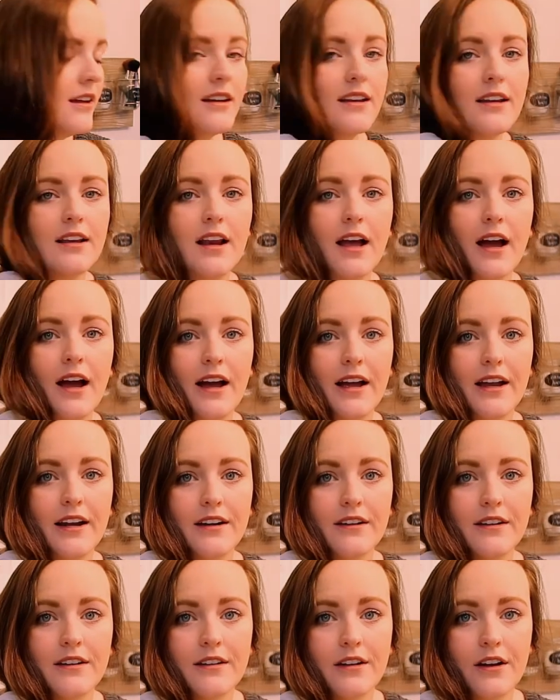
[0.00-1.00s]

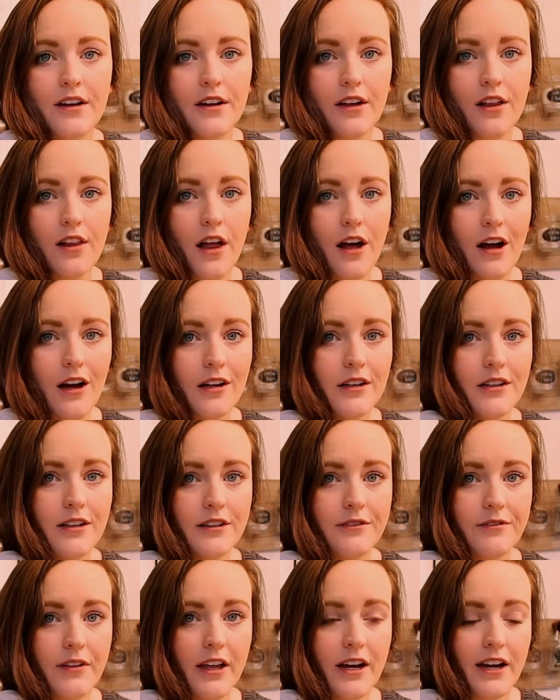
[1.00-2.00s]
9 o'clock
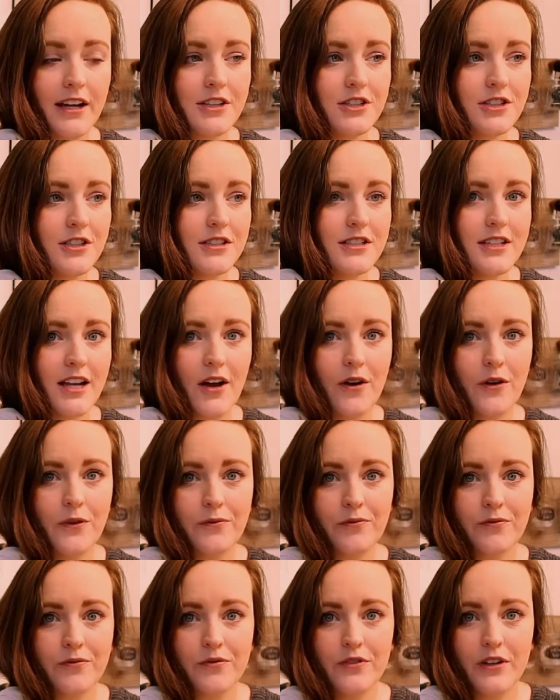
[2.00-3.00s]
and I just now
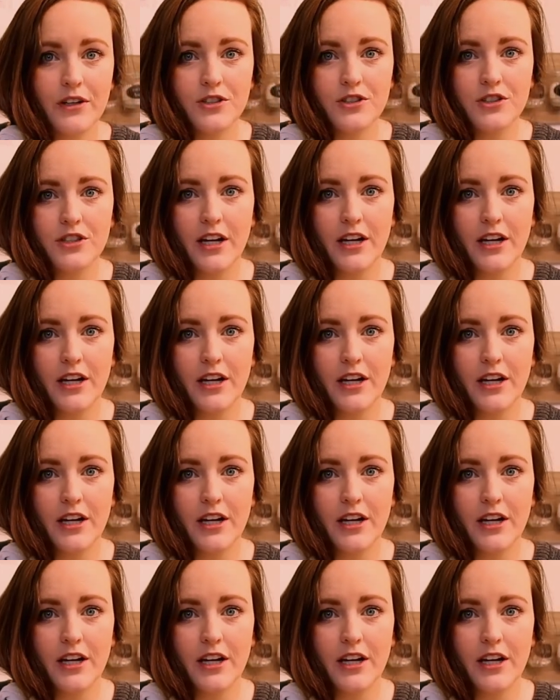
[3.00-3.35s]
finished